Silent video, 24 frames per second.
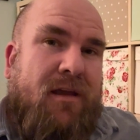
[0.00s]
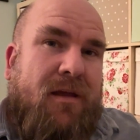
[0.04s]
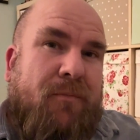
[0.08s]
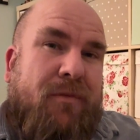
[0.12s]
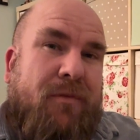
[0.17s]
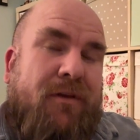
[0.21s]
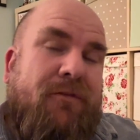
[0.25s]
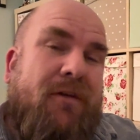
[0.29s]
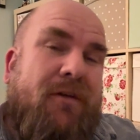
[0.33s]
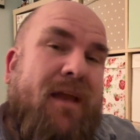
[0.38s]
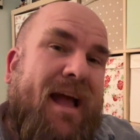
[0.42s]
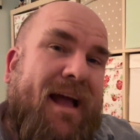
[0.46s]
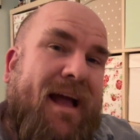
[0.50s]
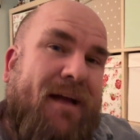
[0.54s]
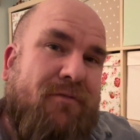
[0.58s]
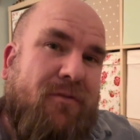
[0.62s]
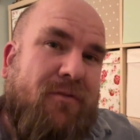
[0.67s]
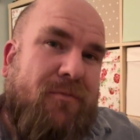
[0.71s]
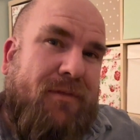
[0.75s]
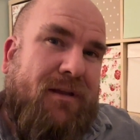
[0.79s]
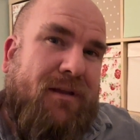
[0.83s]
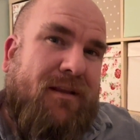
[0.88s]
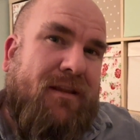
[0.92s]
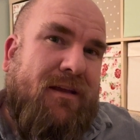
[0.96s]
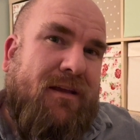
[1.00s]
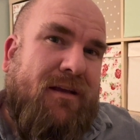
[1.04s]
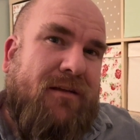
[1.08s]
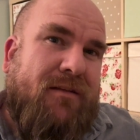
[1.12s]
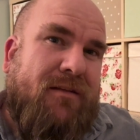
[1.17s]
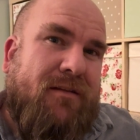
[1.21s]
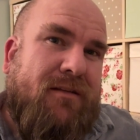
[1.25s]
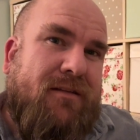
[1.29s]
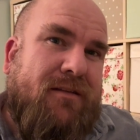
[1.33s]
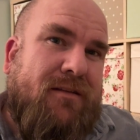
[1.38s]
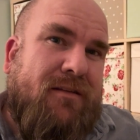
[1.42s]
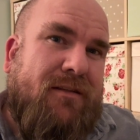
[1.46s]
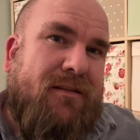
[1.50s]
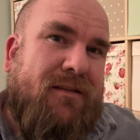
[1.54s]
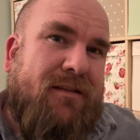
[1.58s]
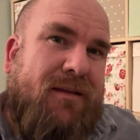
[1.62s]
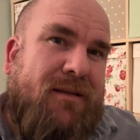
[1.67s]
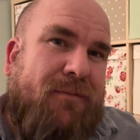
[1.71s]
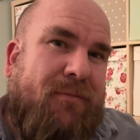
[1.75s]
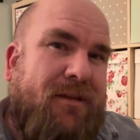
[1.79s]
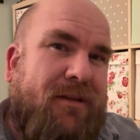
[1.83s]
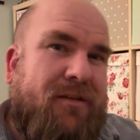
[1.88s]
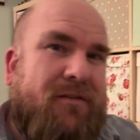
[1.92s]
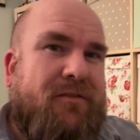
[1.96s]
But if you haven't been there,
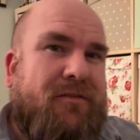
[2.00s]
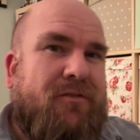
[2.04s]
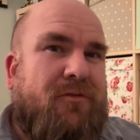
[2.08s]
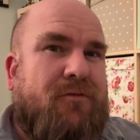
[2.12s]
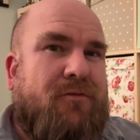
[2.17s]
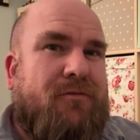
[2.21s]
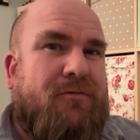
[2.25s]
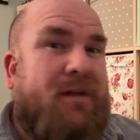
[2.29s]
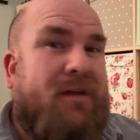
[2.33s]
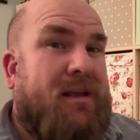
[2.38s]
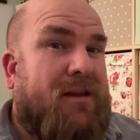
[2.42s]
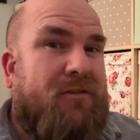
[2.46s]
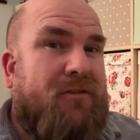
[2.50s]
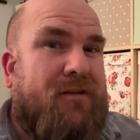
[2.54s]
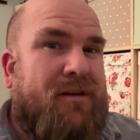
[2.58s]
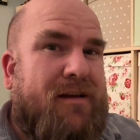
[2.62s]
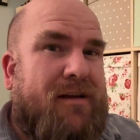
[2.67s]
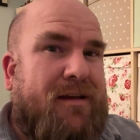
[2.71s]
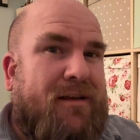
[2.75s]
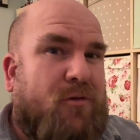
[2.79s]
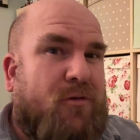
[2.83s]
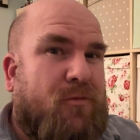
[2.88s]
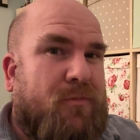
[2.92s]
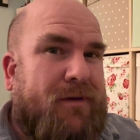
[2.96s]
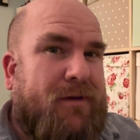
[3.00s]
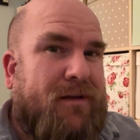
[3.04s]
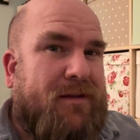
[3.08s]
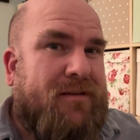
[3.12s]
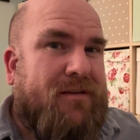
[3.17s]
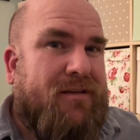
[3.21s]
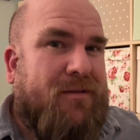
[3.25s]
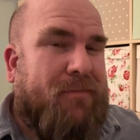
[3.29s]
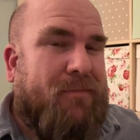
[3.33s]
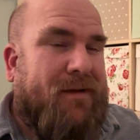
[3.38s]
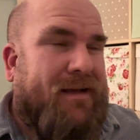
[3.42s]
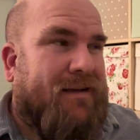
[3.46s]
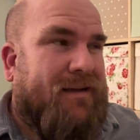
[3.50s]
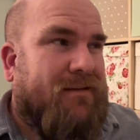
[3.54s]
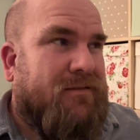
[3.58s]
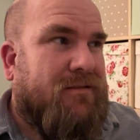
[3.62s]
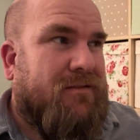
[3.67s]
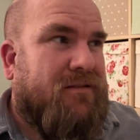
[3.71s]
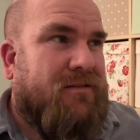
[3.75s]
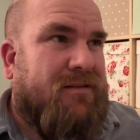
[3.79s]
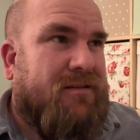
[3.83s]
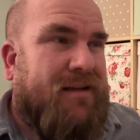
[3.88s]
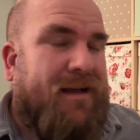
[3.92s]
let me just sort of fill you in a little bit about